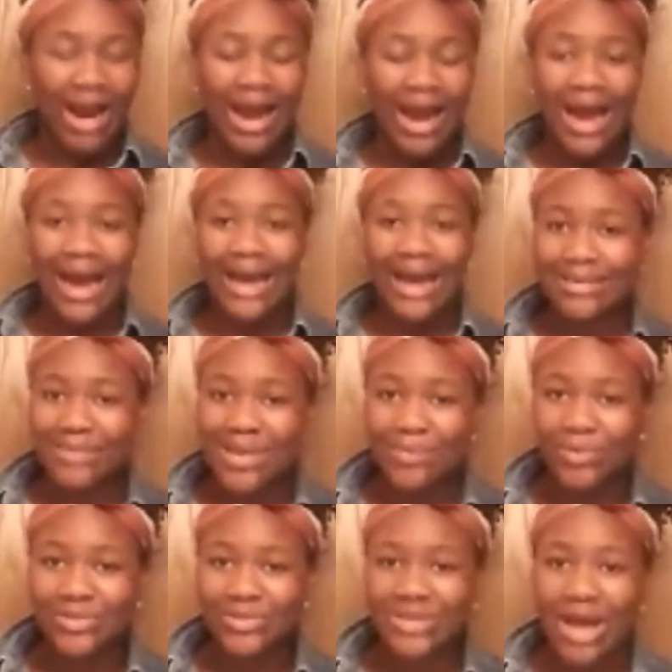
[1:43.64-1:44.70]
I see
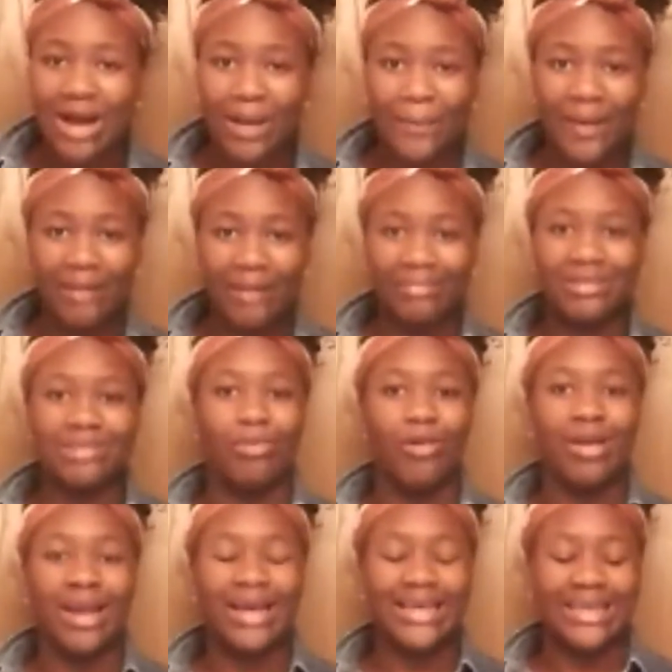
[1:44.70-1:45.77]
people talk about this
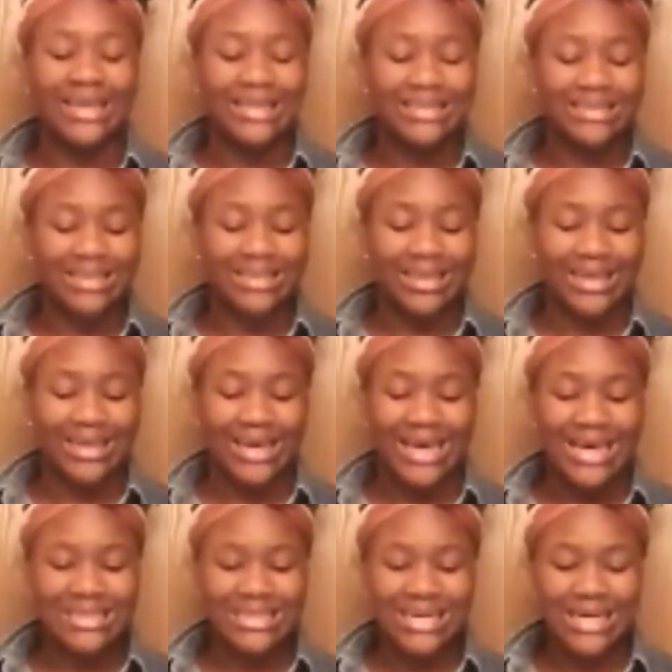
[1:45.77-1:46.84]
boy like he is like
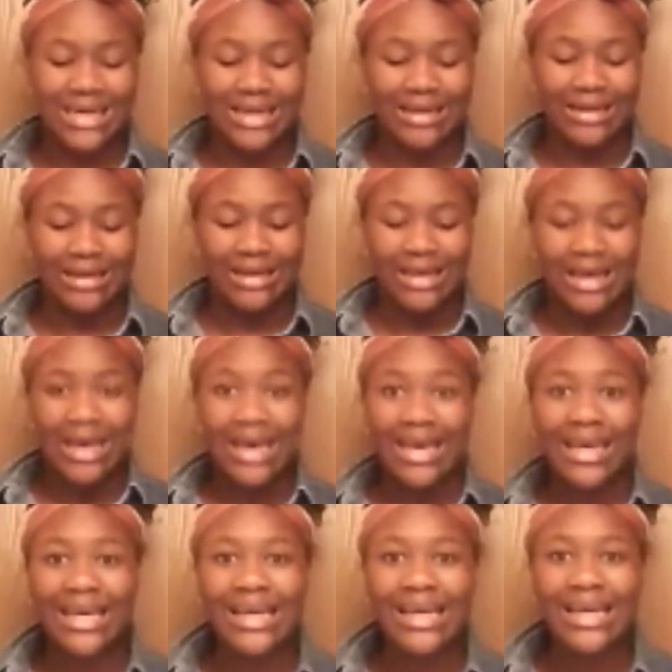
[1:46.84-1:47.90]
18.
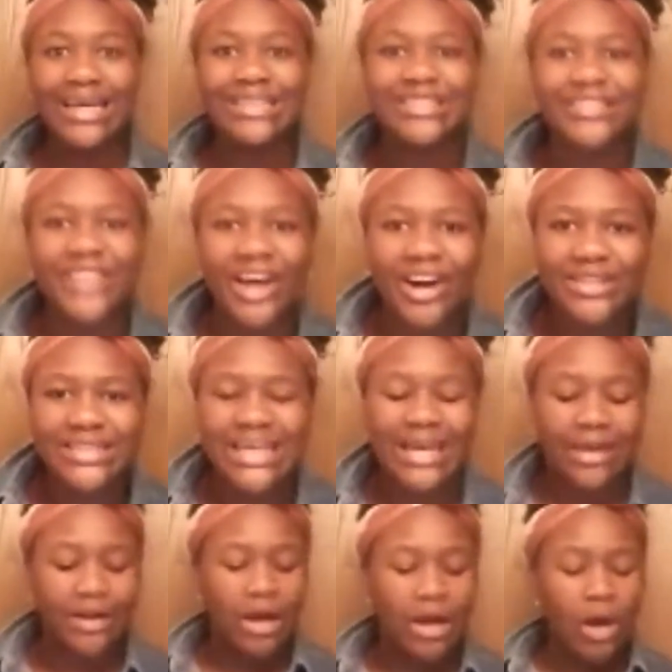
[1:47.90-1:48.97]
He is
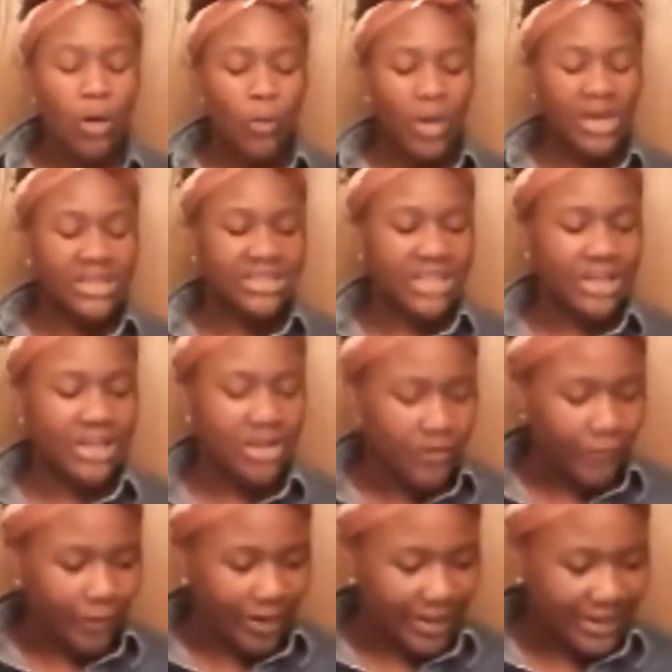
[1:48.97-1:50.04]
13. What does he
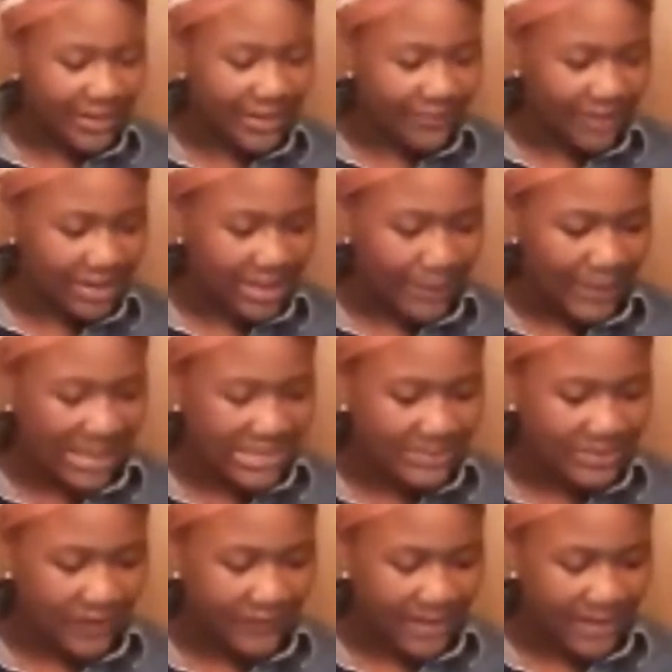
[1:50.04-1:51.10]
do for a living that makes him
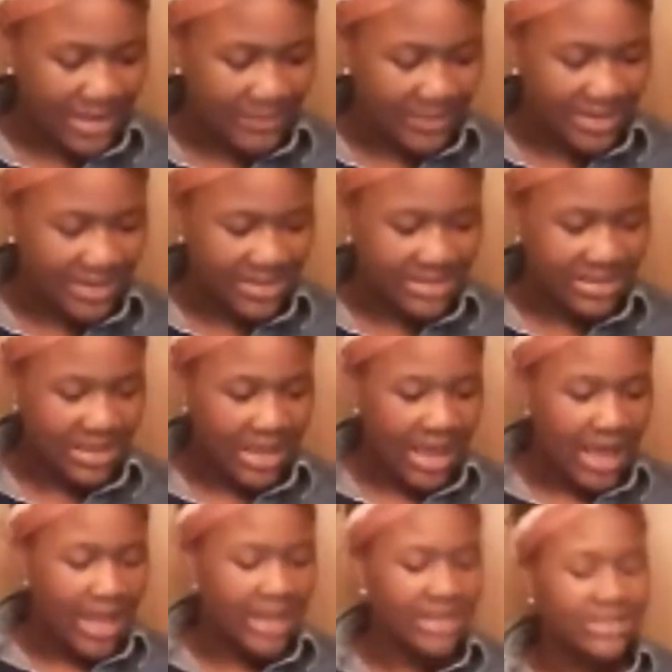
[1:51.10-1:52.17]
so famous?
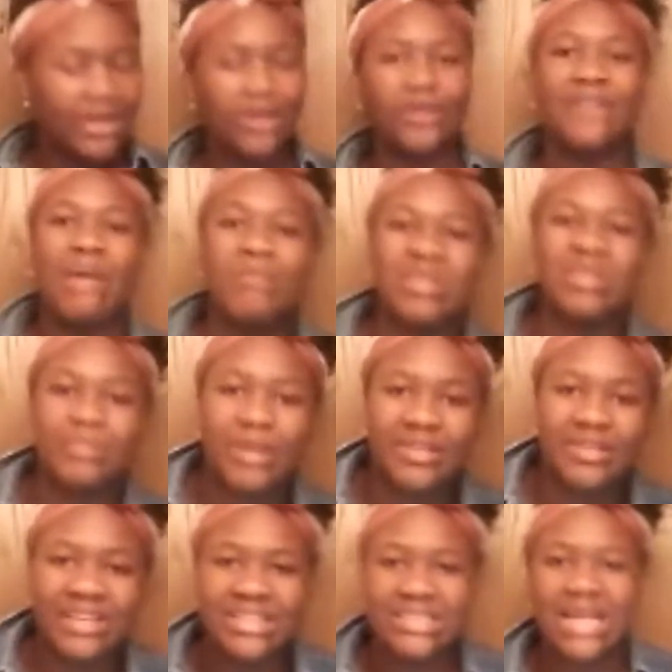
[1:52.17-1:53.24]
Let's go to
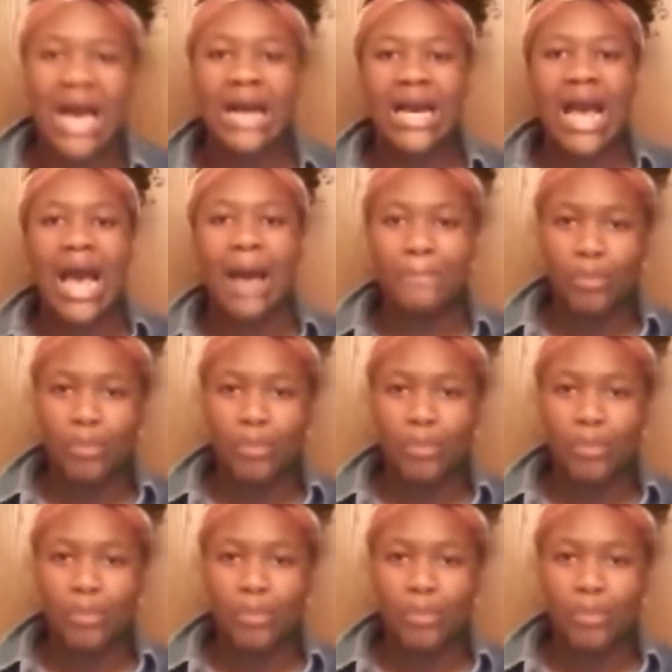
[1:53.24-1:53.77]
famousbirthdays.com.